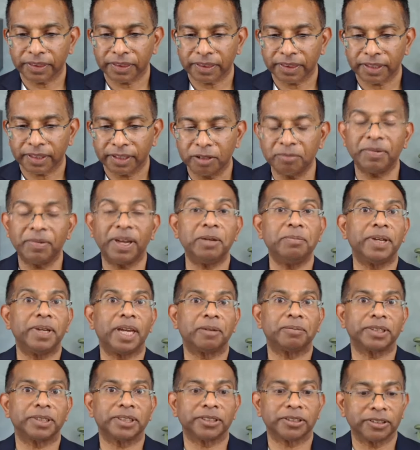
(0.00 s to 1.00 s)
You may be
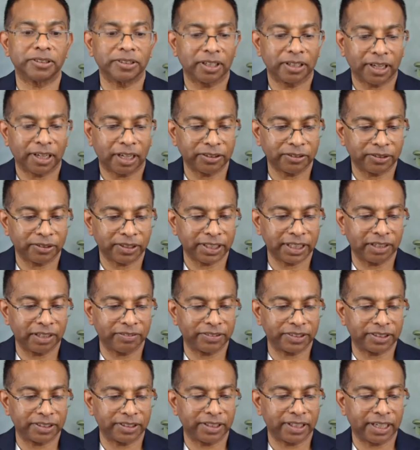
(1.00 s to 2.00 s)
able to. I thought I'd
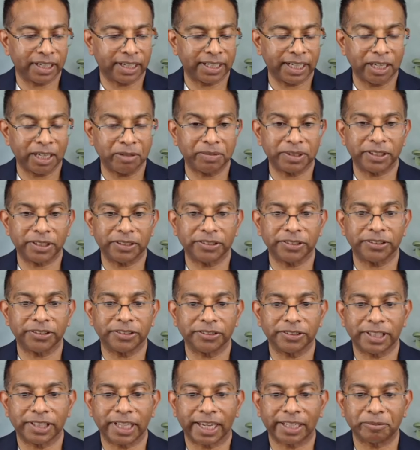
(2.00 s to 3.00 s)
enabled you to
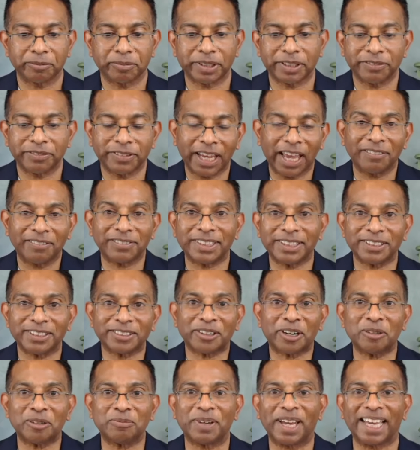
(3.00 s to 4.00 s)
do that. But if you haven't,
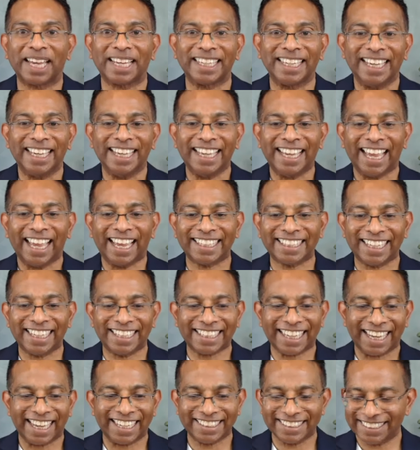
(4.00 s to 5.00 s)
scroll back and get
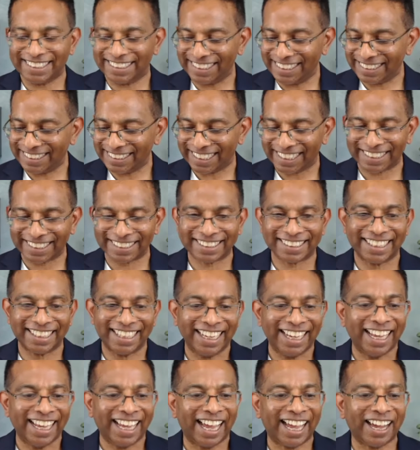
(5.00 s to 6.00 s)
Anne's details.
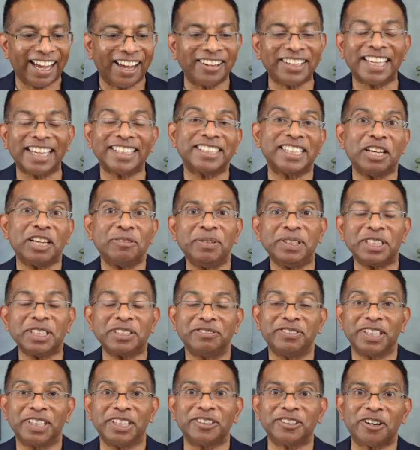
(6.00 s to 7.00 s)
Okay, so let me just
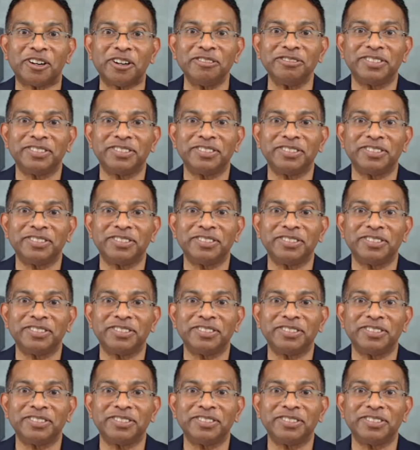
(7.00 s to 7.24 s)
finish off.